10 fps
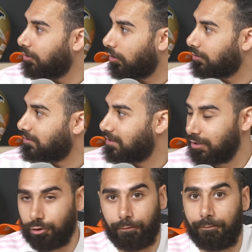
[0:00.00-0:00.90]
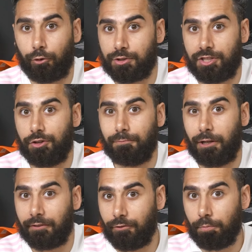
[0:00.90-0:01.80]
yards in your first year
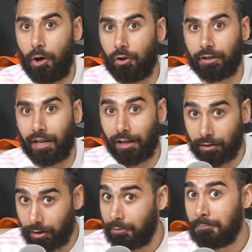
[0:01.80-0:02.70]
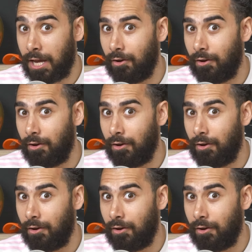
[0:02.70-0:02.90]
playing football in Canada.